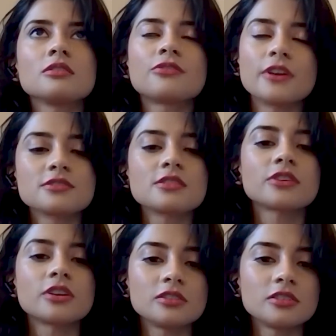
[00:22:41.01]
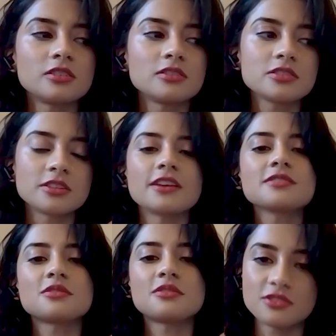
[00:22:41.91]
friends of color to
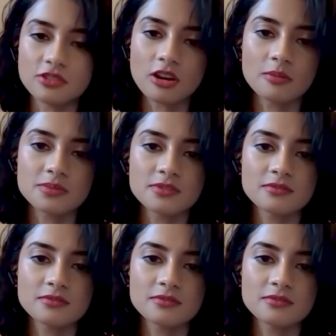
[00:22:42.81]
get certain jobs?